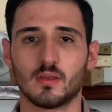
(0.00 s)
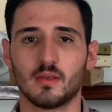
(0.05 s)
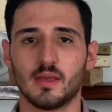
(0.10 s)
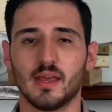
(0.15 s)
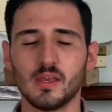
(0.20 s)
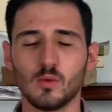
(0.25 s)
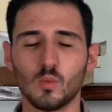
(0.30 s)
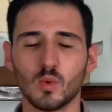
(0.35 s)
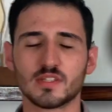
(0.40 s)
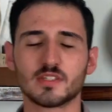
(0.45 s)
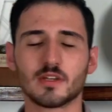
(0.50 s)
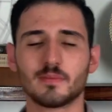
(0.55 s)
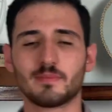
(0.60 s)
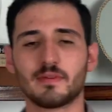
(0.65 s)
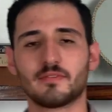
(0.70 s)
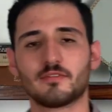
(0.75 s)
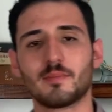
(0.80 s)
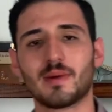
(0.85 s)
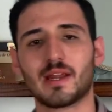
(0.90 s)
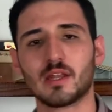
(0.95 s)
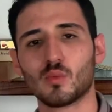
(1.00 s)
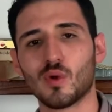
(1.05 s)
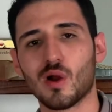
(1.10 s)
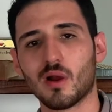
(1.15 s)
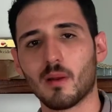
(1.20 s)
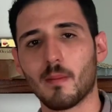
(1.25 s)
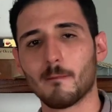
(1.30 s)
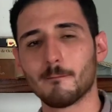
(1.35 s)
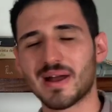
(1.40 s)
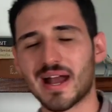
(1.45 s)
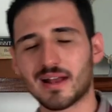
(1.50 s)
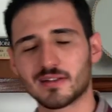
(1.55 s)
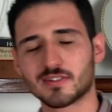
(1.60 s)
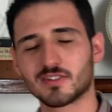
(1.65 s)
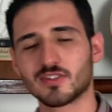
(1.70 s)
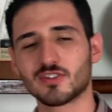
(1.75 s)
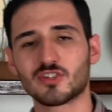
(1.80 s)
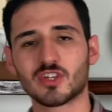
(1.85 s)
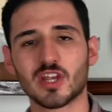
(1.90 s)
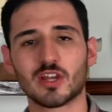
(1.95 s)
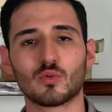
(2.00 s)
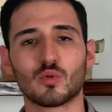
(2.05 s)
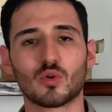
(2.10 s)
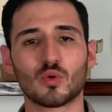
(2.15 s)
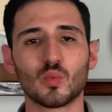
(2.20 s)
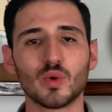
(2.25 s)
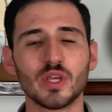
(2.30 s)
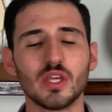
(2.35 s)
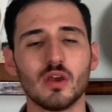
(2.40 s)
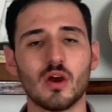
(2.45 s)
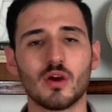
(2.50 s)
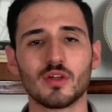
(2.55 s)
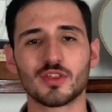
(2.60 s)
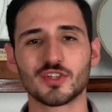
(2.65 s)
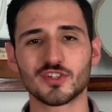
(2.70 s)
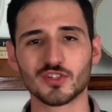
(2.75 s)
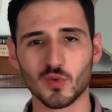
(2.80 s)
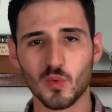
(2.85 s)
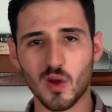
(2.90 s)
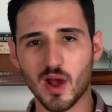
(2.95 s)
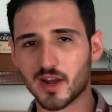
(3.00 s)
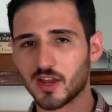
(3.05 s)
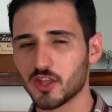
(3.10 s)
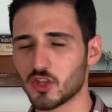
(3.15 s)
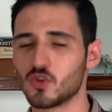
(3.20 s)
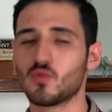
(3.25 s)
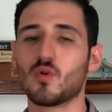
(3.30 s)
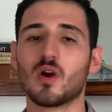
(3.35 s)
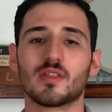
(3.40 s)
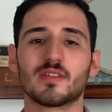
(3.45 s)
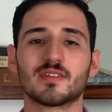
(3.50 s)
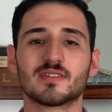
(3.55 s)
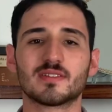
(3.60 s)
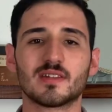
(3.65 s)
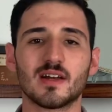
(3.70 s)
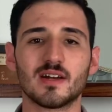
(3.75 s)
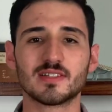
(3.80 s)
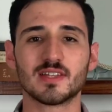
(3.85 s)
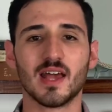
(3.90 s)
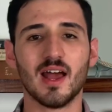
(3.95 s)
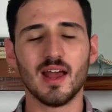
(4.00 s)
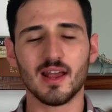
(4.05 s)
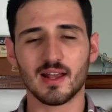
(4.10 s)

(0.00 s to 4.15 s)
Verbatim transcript: Hey, what's up everybody? Welcome back to the channel where we are the squad and you are the studs.